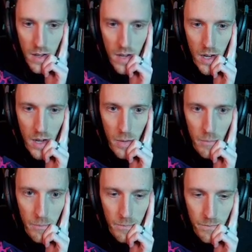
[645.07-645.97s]

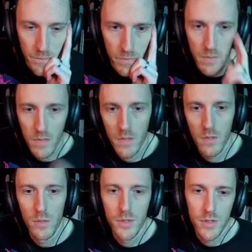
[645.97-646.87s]
um,
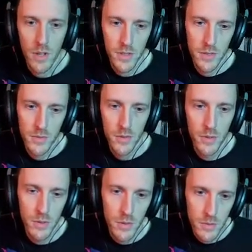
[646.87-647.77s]
I'll just call this
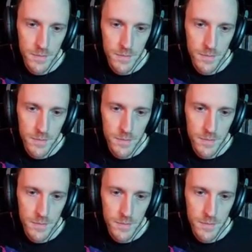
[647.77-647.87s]
foo.